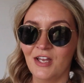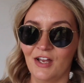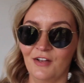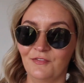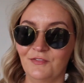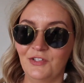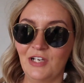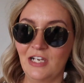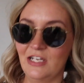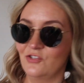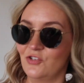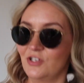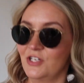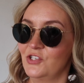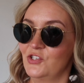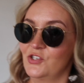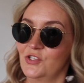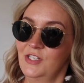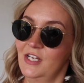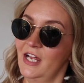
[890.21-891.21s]
I've literally
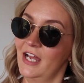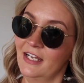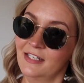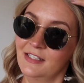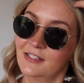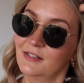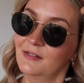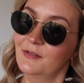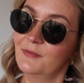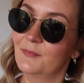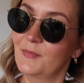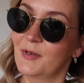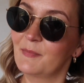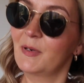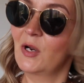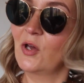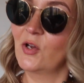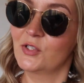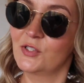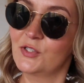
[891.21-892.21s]
just had my
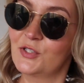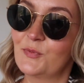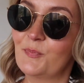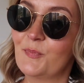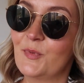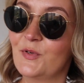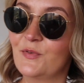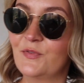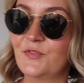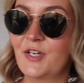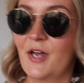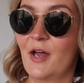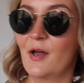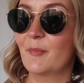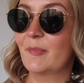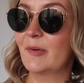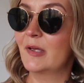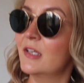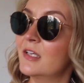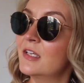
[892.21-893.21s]
blonde moved
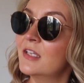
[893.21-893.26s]
up